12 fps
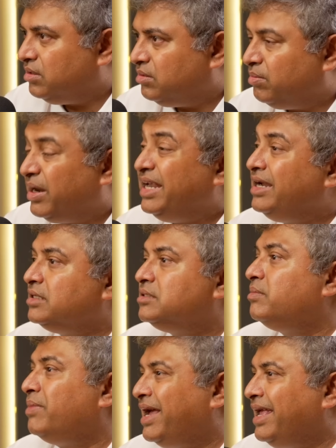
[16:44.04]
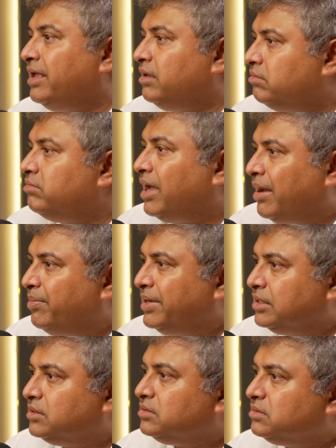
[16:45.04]
Money doesn't buy
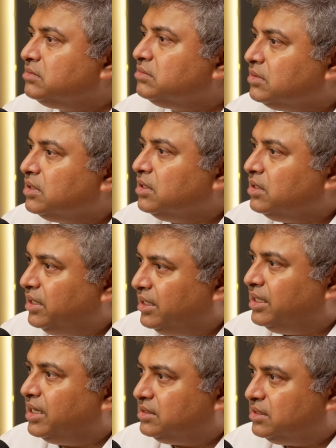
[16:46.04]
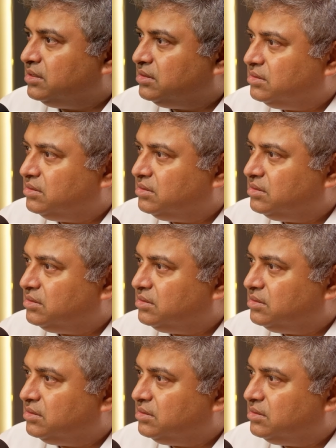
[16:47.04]
happiness in that sense.